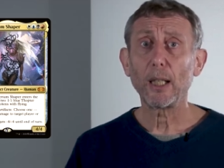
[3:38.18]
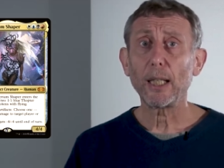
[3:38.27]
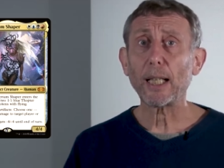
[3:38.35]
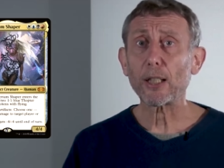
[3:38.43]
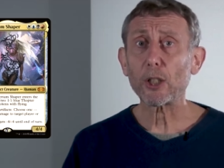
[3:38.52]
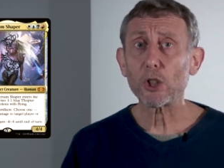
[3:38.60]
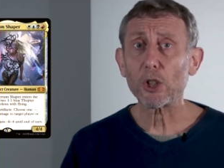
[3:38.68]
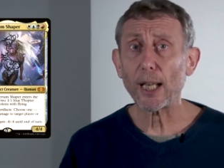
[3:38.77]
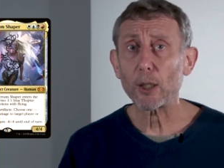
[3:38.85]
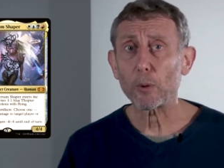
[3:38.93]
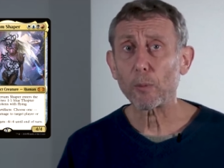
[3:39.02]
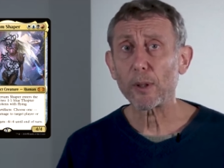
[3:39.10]
He had a
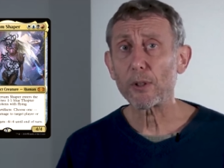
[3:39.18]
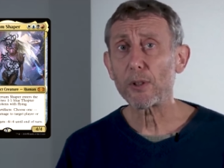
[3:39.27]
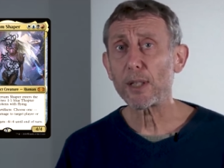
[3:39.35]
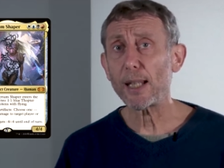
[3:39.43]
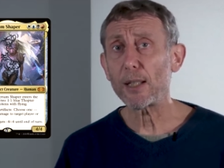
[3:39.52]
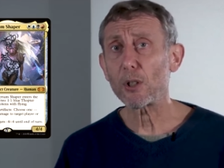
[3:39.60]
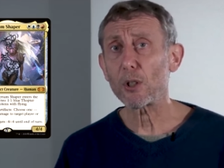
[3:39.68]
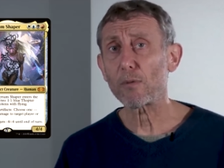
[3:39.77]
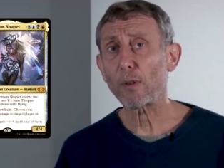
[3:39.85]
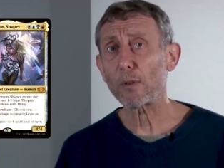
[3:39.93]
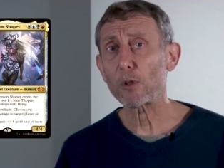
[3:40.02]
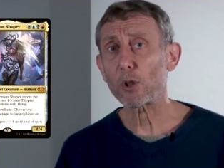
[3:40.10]
shed with tins
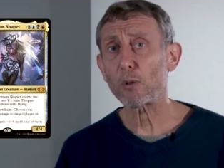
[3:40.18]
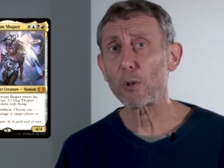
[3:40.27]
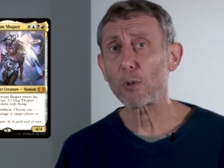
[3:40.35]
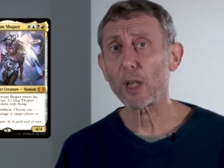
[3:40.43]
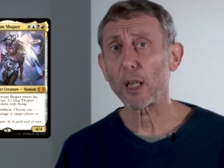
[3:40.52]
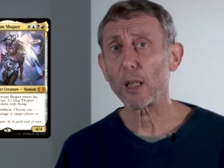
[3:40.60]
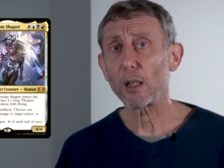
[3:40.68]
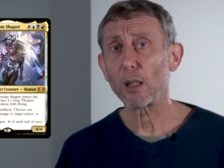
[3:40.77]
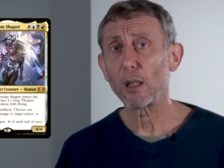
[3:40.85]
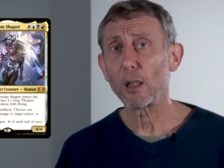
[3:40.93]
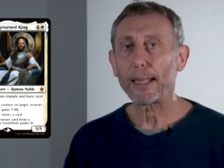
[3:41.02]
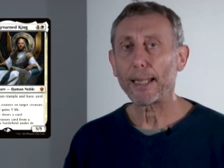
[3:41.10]
full of screws in it.
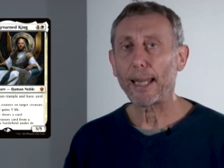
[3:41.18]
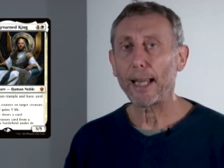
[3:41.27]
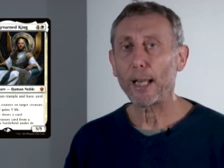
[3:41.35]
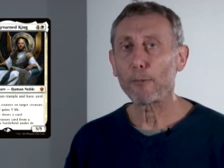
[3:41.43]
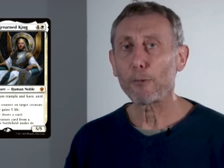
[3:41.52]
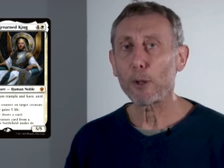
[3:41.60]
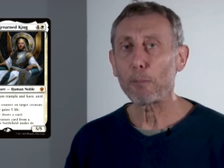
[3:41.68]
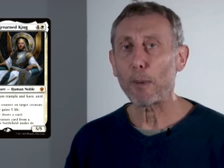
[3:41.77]
King of the